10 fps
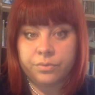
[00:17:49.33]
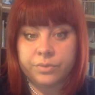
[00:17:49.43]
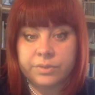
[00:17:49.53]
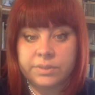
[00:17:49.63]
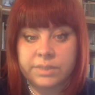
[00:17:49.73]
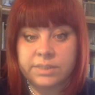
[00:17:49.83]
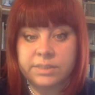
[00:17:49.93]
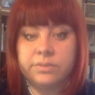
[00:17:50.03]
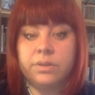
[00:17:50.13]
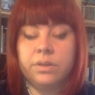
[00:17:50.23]

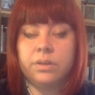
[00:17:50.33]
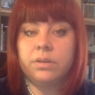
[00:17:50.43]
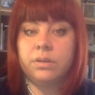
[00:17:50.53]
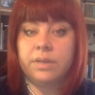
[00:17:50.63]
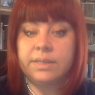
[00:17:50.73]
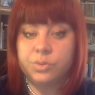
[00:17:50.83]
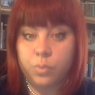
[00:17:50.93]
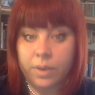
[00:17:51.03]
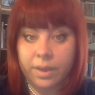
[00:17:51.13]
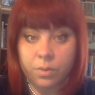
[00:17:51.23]
sixth as
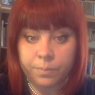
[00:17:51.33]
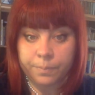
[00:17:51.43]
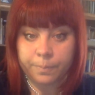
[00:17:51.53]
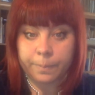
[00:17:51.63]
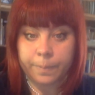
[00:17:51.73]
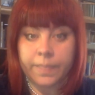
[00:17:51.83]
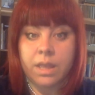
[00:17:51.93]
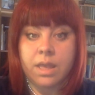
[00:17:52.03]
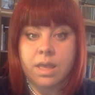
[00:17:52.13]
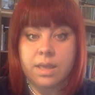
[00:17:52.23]
well,
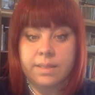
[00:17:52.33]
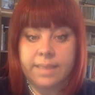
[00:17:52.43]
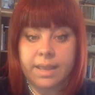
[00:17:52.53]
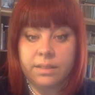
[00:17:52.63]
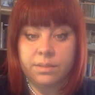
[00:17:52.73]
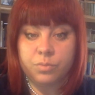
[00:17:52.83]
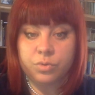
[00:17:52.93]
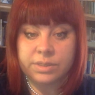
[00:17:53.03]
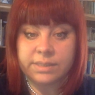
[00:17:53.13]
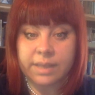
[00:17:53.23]
and then the
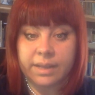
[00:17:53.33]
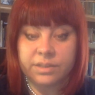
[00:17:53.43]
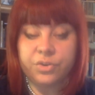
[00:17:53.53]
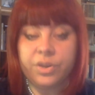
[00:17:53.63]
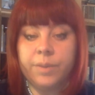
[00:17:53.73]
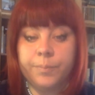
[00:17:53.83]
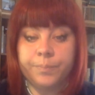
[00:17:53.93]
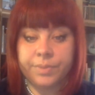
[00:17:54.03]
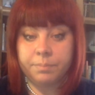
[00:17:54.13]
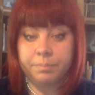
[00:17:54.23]
moon is entering
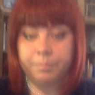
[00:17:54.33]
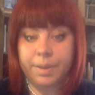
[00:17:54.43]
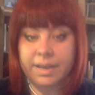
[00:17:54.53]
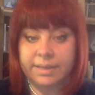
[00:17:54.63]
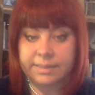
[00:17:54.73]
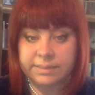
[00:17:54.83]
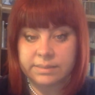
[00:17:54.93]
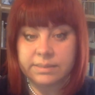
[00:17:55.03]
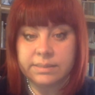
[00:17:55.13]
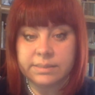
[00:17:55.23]

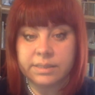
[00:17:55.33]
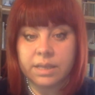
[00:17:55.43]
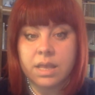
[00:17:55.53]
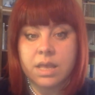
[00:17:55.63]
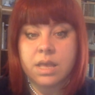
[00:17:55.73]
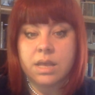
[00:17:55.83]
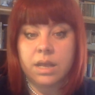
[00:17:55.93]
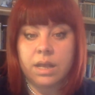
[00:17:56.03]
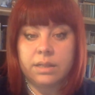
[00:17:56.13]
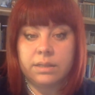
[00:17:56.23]
Pisces
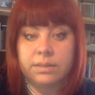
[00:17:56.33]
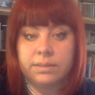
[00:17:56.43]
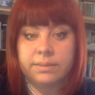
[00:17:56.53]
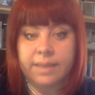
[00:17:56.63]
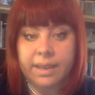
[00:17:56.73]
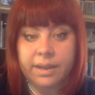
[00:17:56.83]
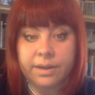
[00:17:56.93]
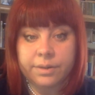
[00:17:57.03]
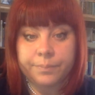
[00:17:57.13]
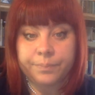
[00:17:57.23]
uh,
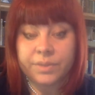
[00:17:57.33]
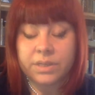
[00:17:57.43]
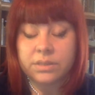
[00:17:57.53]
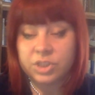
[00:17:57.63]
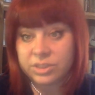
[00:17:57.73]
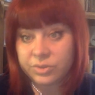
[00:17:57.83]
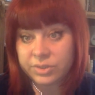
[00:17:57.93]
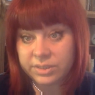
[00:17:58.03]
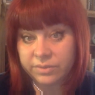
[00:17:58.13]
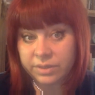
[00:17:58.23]
there she's
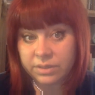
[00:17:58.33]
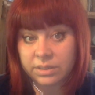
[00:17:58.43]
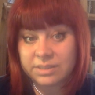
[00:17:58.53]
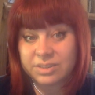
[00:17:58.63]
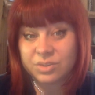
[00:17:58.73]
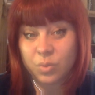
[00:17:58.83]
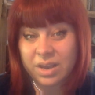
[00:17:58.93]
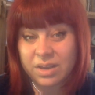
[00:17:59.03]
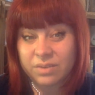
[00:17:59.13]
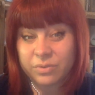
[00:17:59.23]
receiving the
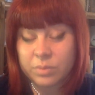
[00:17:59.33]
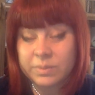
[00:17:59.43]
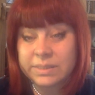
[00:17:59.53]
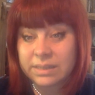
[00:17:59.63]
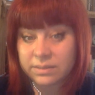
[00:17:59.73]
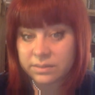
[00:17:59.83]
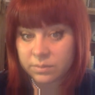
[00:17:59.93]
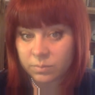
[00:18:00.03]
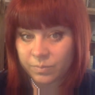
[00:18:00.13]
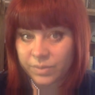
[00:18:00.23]
square from
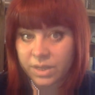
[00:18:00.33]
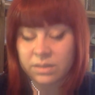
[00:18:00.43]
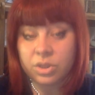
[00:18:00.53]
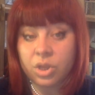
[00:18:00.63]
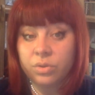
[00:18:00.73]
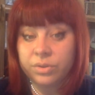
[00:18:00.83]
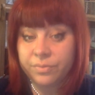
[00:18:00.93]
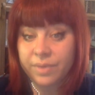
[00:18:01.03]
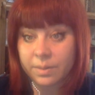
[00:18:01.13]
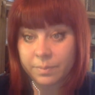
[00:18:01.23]
Saturn. Not a
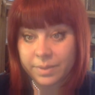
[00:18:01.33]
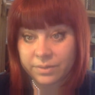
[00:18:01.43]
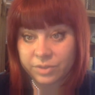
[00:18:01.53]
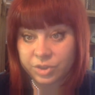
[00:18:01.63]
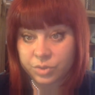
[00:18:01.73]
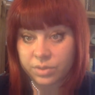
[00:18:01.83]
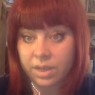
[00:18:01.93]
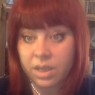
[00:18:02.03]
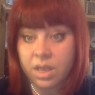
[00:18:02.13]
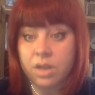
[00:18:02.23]
very beneficial
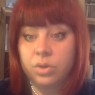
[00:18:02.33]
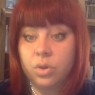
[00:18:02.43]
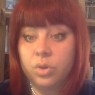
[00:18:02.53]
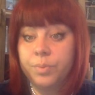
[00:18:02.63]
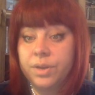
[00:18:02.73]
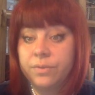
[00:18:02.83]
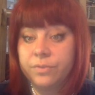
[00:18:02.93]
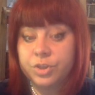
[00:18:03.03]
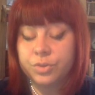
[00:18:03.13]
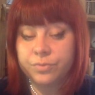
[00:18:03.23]
day, not
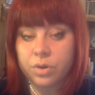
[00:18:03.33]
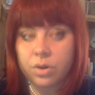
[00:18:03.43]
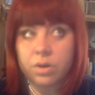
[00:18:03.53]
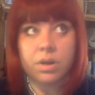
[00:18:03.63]
beneficial for